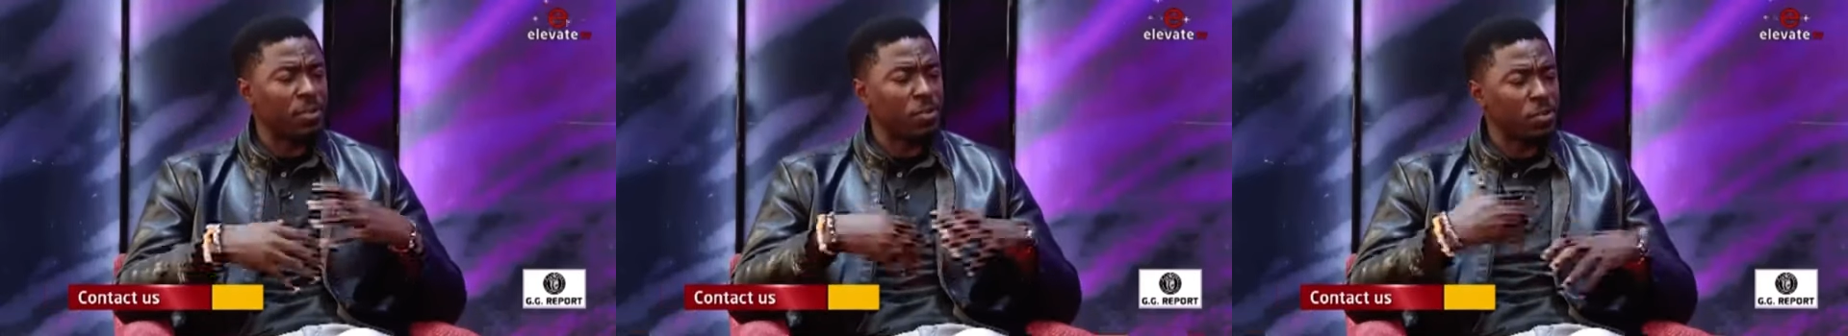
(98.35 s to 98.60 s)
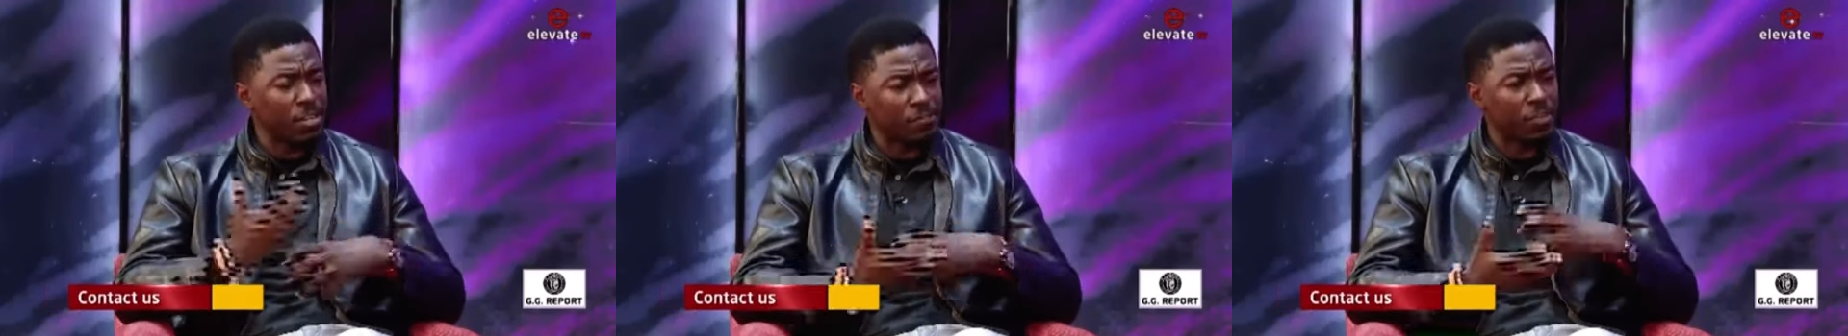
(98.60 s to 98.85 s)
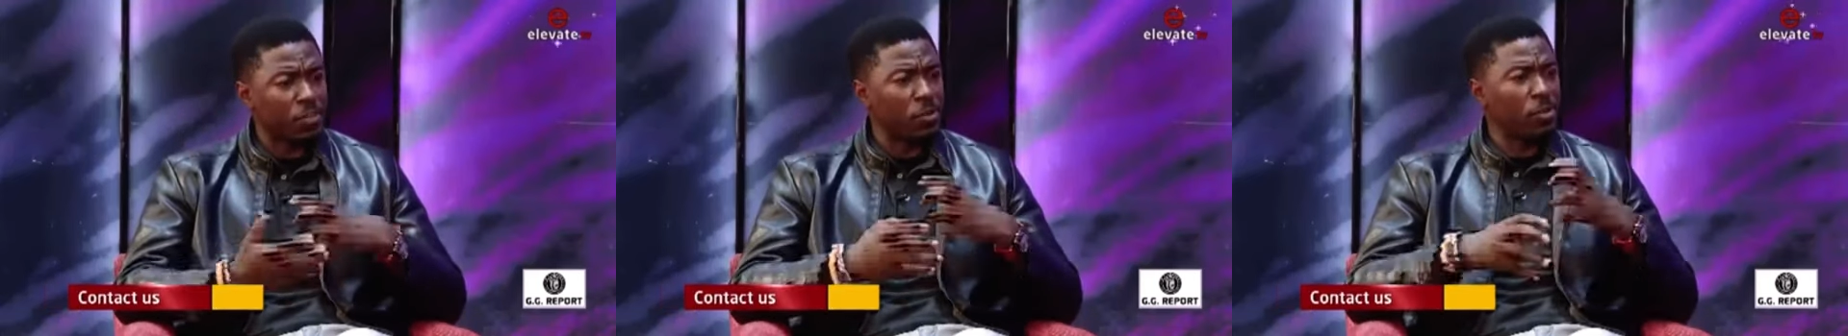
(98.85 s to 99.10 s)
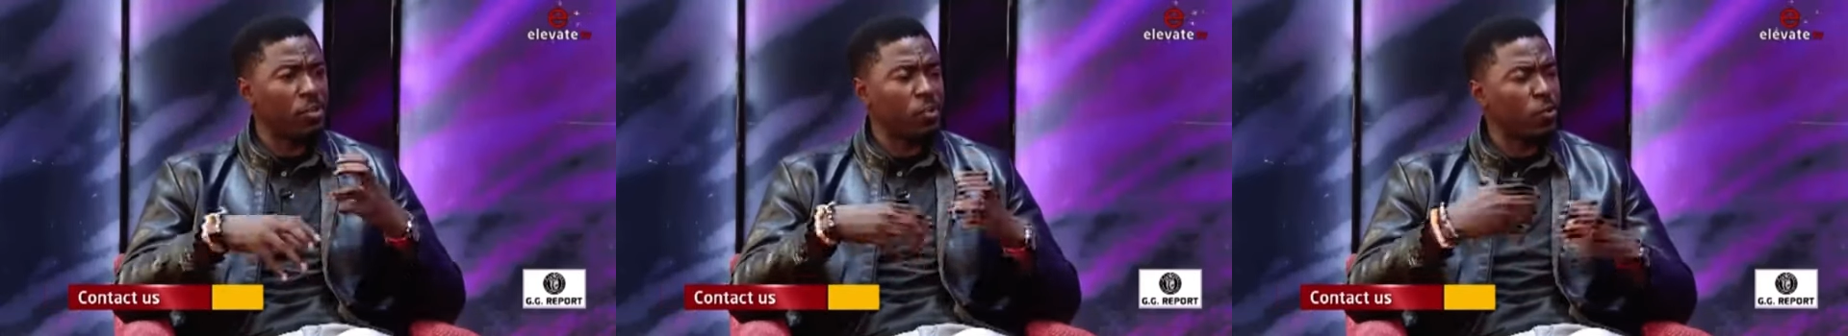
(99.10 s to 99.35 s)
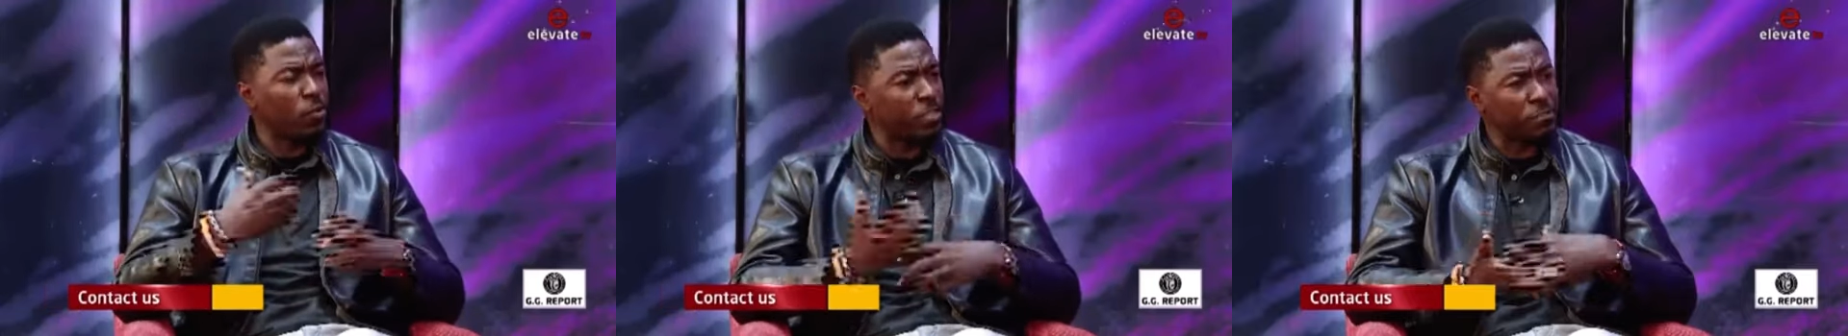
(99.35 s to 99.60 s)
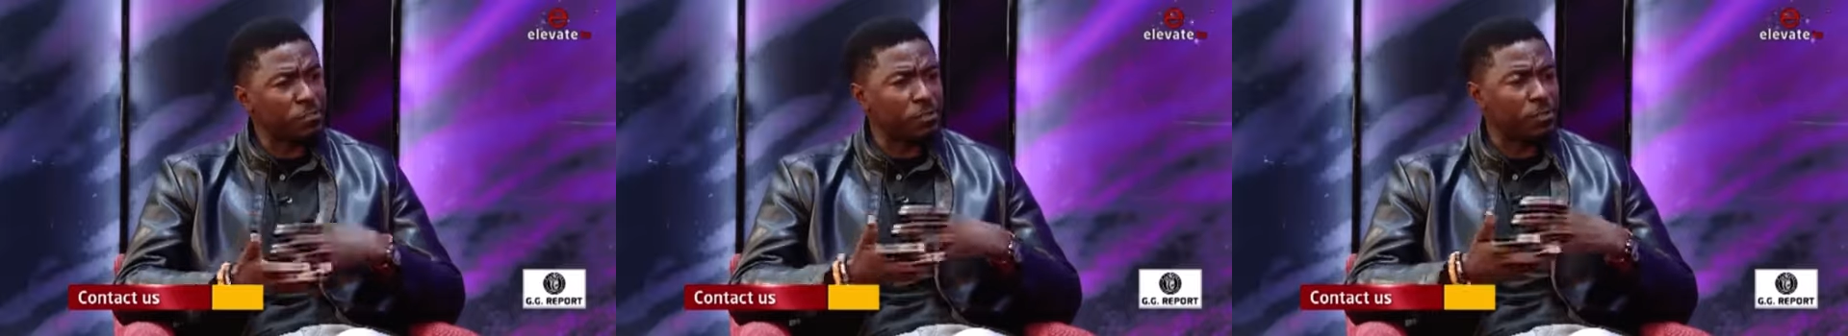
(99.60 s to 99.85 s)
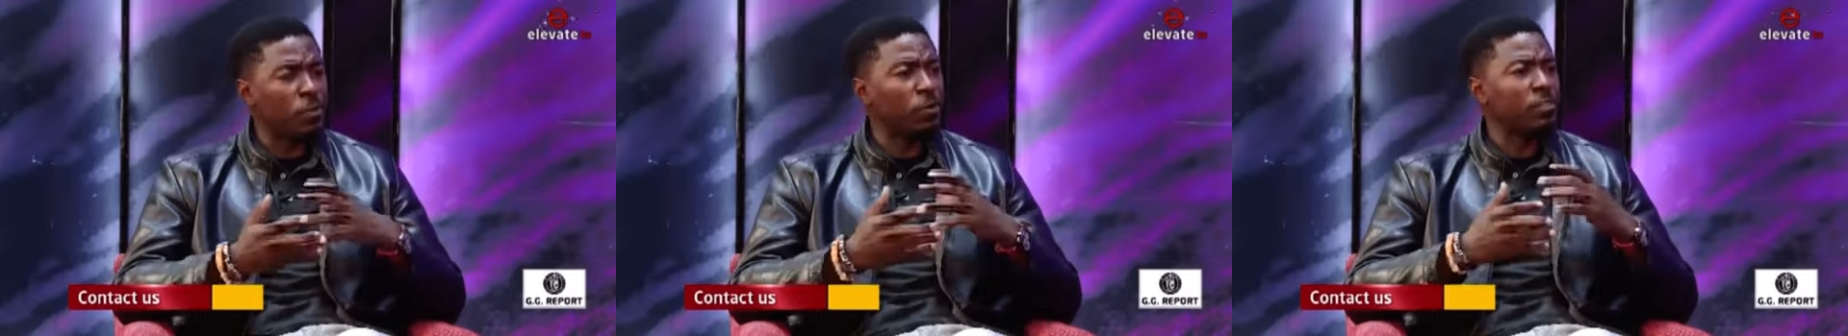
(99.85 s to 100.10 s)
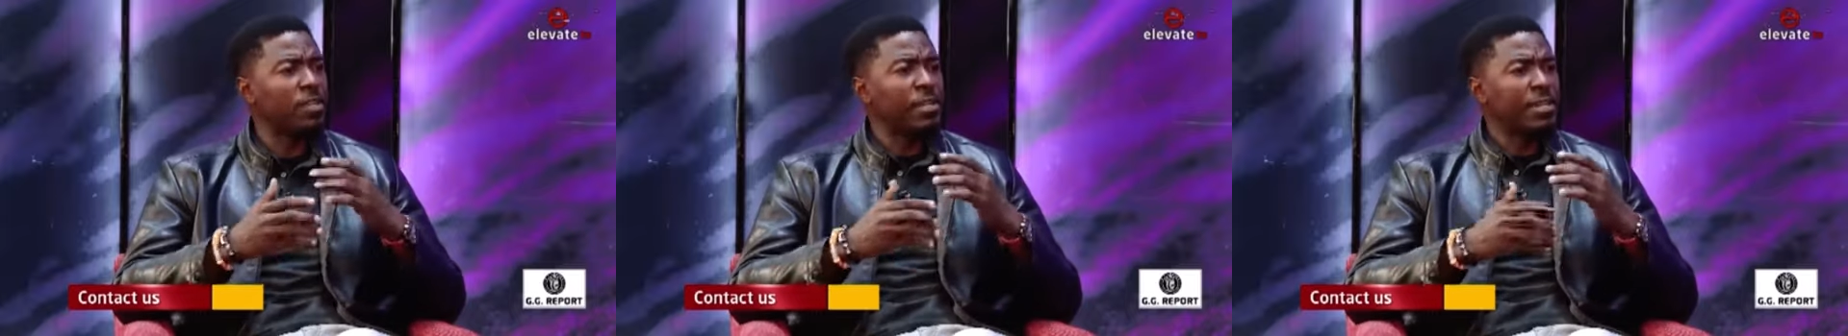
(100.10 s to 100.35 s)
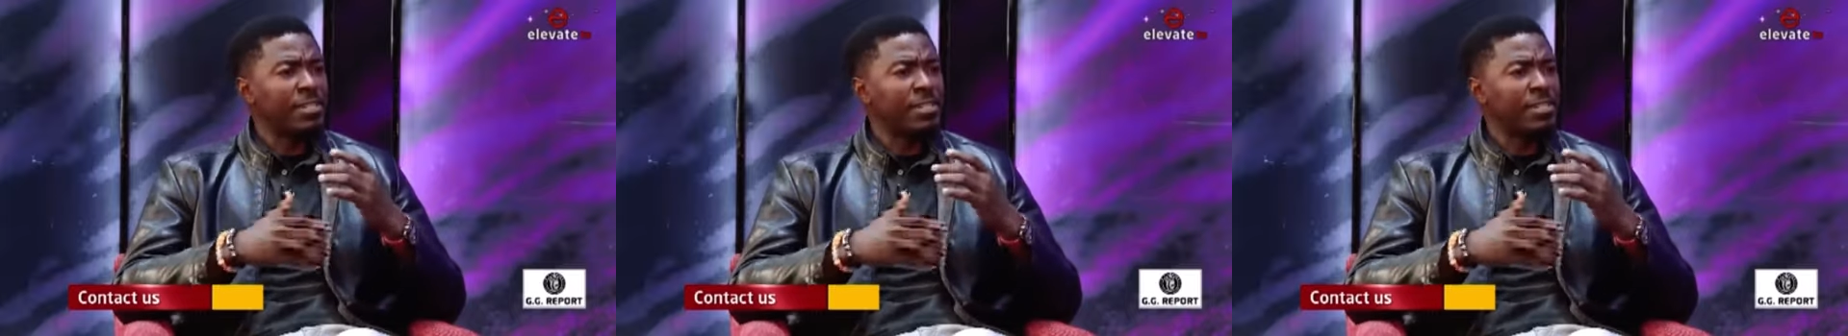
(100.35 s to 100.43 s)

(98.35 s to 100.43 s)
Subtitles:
hunger for God, longing for God,